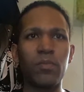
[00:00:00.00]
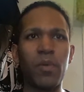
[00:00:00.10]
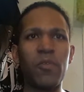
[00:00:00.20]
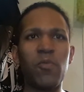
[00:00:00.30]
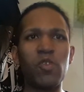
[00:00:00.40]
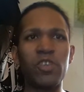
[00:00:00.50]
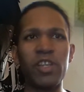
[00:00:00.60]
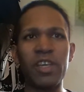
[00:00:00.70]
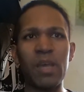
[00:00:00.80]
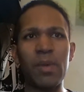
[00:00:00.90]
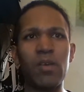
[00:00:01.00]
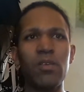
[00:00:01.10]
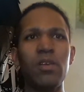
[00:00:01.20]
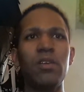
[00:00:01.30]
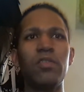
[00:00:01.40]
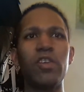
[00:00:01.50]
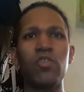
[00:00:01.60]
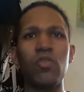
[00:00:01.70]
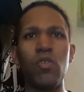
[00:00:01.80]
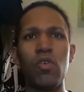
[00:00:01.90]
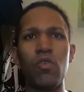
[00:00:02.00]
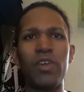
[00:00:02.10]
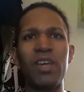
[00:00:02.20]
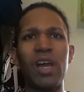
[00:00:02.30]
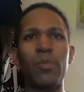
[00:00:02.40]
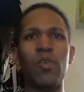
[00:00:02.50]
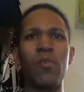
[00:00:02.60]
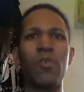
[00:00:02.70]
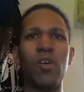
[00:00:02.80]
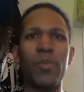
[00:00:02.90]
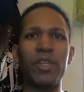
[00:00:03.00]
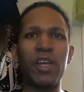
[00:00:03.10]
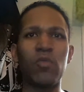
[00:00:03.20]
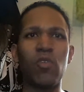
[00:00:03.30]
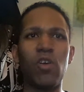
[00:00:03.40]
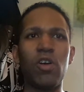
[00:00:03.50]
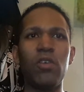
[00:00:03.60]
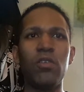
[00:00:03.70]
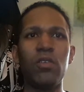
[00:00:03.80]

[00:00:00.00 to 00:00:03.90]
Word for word: but before she did came out, they show a recap of what happened on Monday Night Raw,